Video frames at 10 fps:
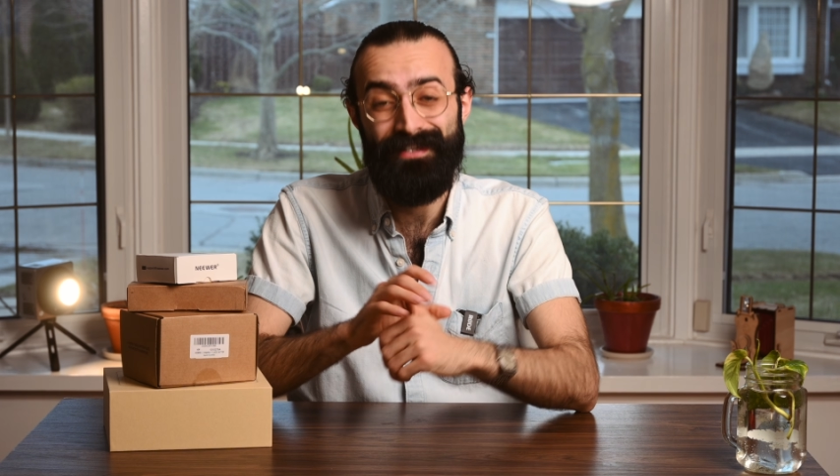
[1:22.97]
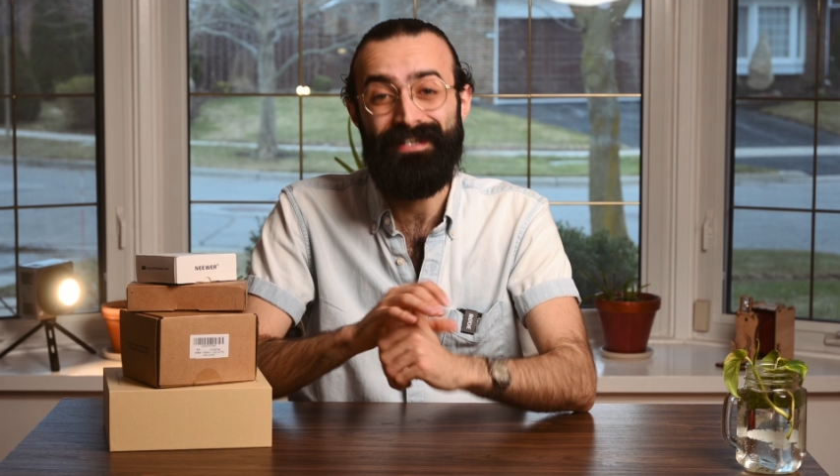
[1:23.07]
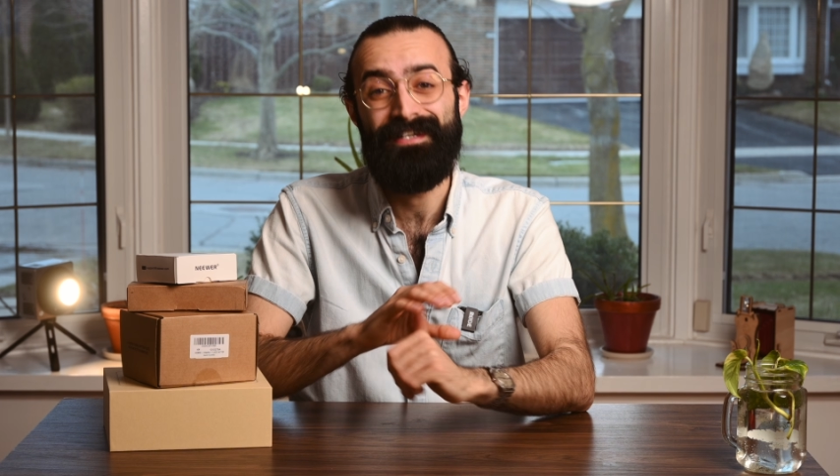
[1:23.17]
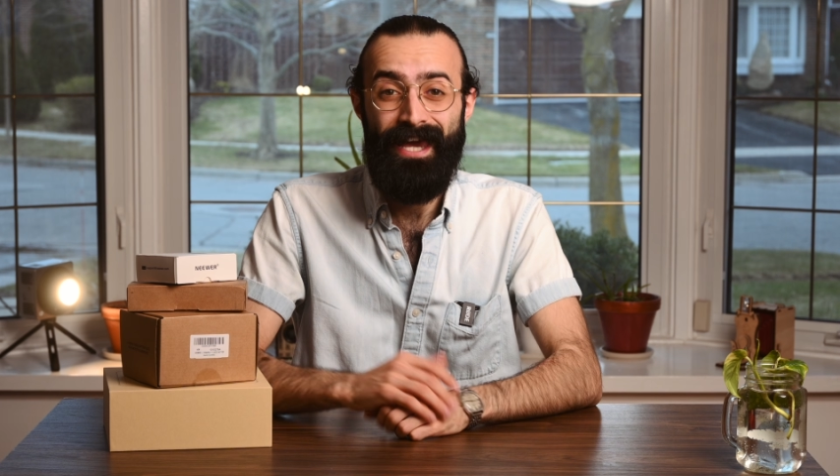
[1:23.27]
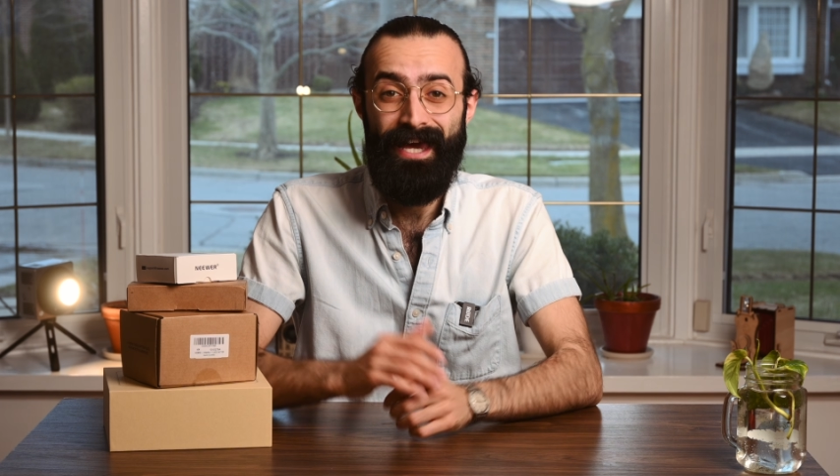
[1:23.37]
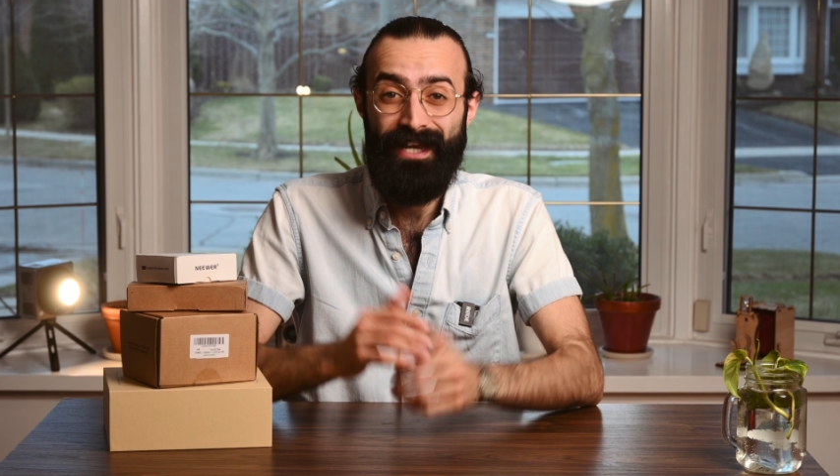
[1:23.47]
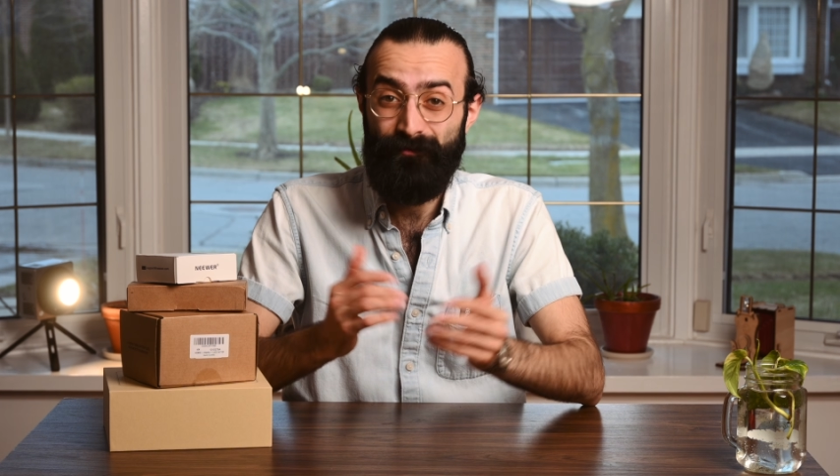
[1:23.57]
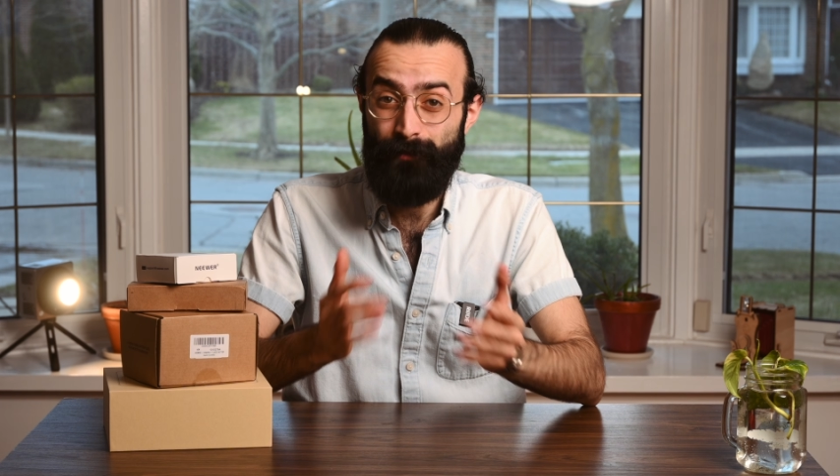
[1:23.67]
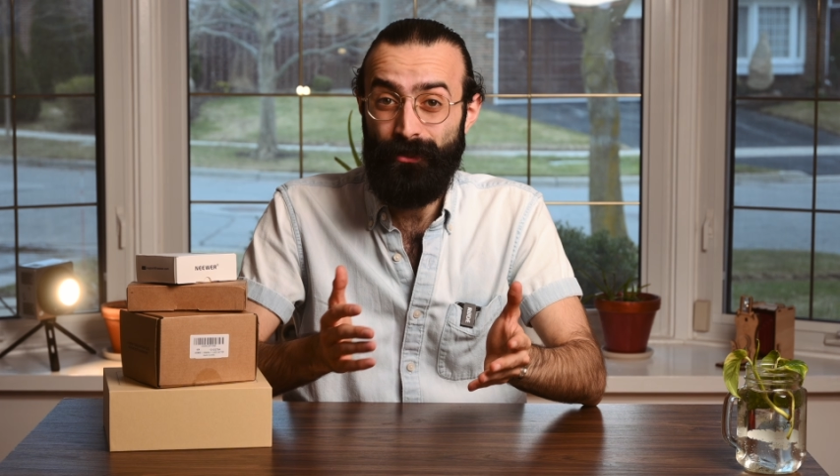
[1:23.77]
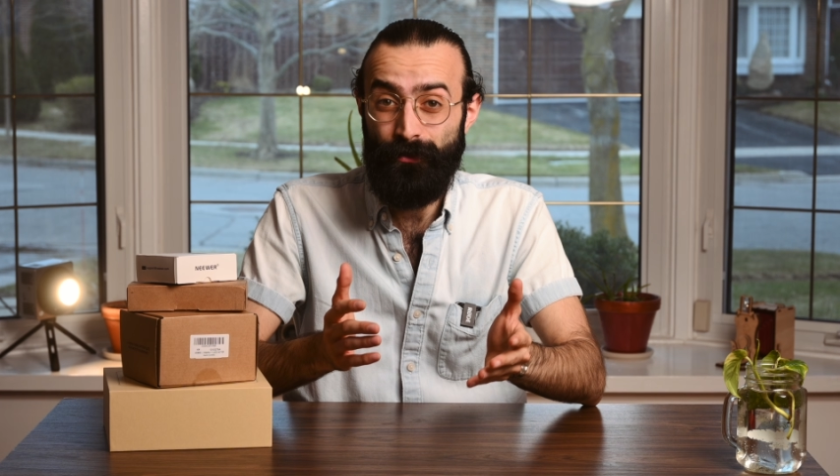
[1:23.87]
it, and
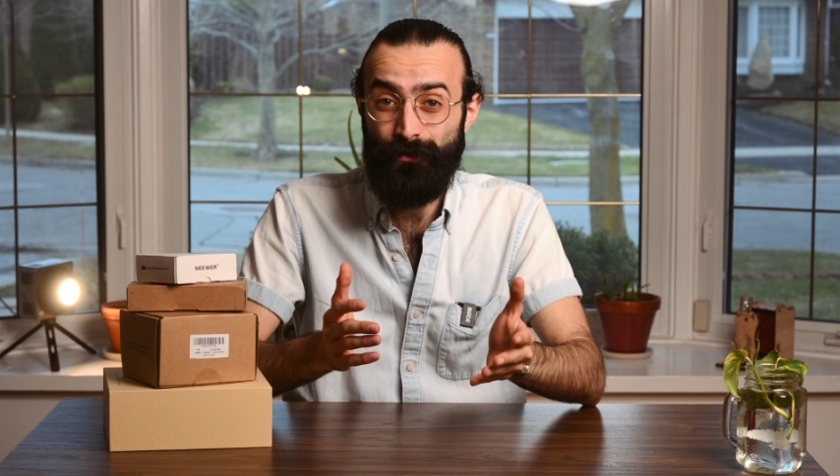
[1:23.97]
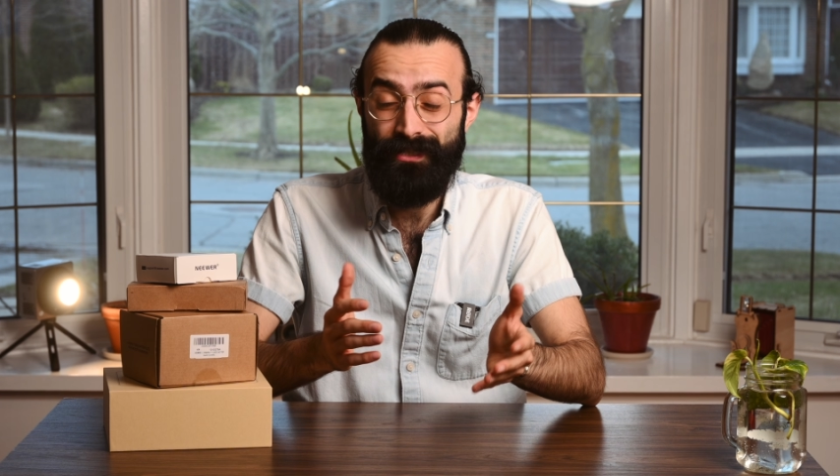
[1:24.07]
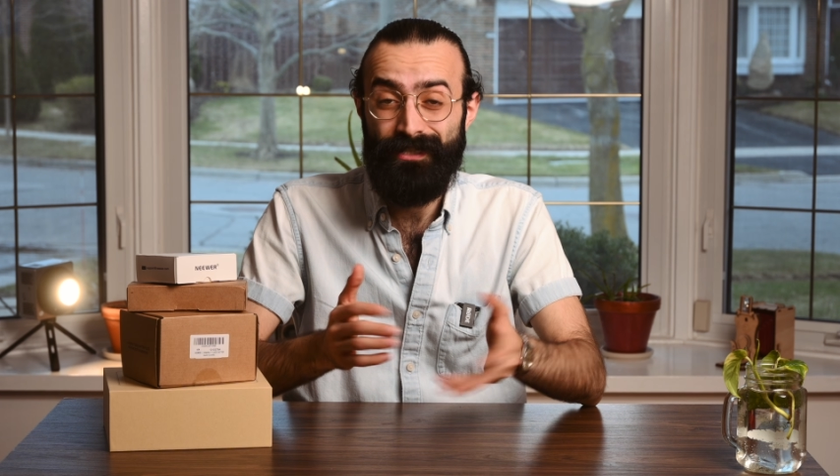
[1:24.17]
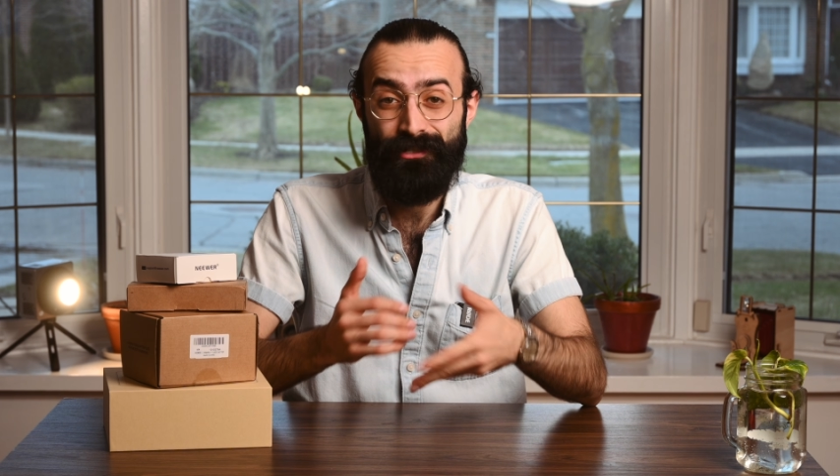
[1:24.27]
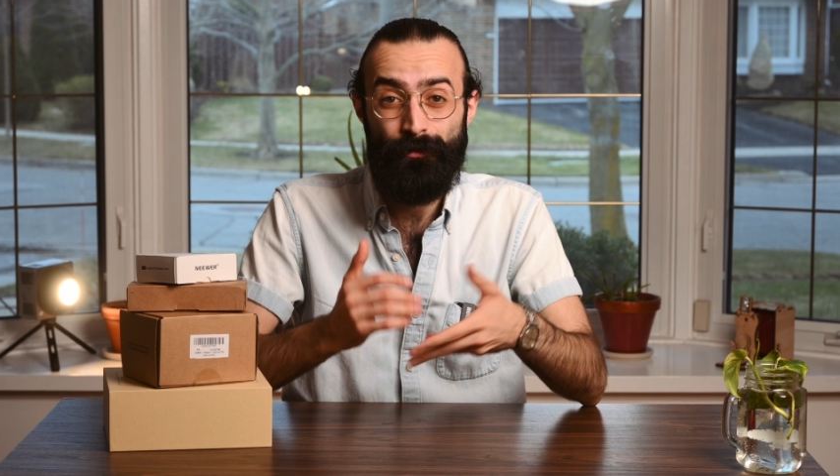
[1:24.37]
I've been using it to